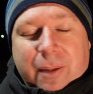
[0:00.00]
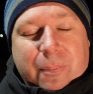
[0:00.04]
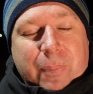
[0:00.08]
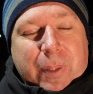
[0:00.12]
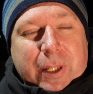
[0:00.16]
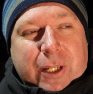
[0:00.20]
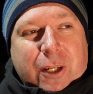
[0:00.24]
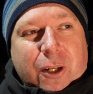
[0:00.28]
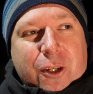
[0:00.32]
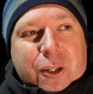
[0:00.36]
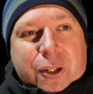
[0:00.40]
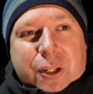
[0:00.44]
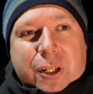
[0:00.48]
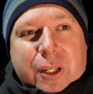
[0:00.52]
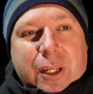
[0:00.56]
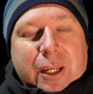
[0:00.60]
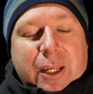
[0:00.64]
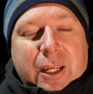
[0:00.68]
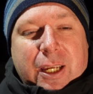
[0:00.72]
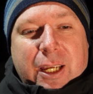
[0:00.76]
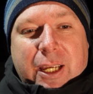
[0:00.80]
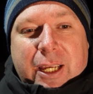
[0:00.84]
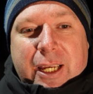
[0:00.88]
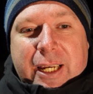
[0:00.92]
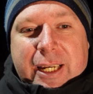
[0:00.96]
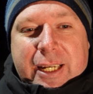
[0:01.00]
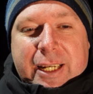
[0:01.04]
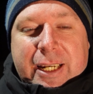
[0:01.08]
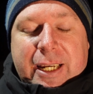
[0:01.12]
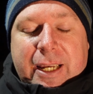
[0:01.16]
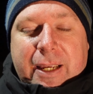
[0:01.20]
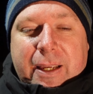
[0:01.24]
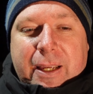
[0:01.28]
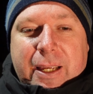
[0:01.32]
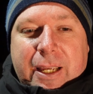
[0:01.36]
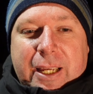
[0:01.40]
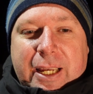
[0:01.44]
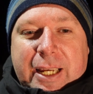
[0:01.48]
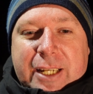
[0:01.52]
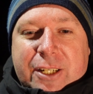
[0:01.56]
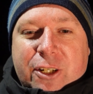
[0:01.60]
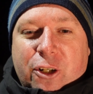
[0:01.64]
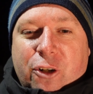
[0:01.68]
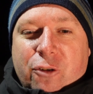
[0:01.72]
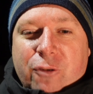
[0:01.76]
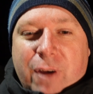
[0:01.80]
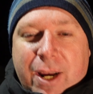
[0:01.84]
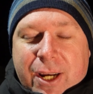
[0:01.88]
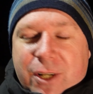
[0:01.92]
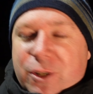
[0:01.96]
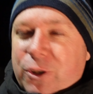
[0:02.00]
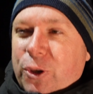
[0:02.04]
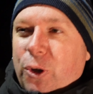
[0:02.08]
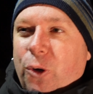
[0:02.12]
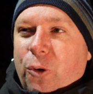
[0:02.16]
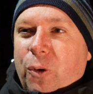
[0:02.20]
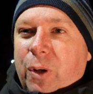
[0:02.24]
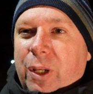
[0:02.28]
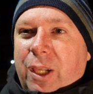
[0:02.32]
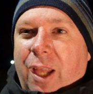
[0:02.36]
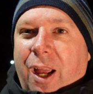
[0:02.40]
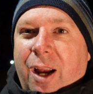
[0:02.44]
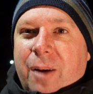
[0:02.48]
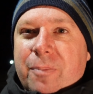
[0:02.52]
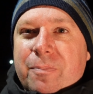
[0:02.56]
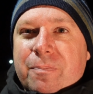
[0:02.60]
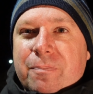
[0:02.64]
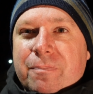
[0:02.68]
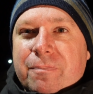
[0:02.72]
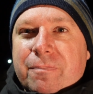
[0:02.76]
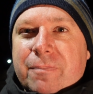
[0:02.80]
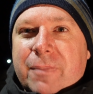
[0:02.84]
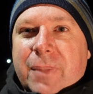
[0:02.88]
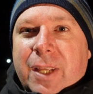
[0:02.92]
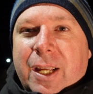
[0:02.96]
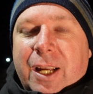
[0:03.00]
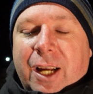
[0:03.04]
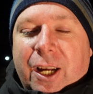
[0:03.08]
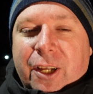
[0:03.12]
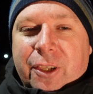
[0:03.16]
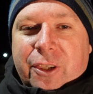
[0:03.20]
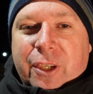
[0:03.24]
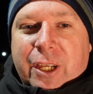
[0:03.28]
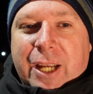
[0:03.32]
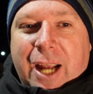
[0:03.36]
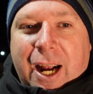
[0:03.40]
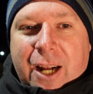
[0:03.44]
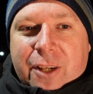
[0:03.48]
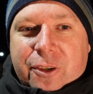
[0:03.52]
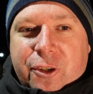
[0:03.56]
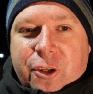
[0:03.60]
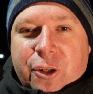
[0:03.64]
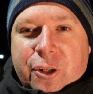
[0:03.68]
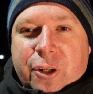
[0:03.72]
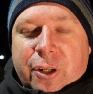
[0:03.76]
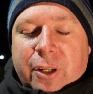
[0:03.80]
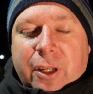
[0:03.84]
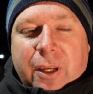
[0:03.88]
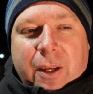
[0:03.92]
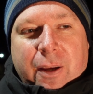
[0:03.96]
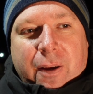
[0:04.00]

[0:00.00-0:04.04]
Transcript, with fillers: because it's a great storyline, and the actors,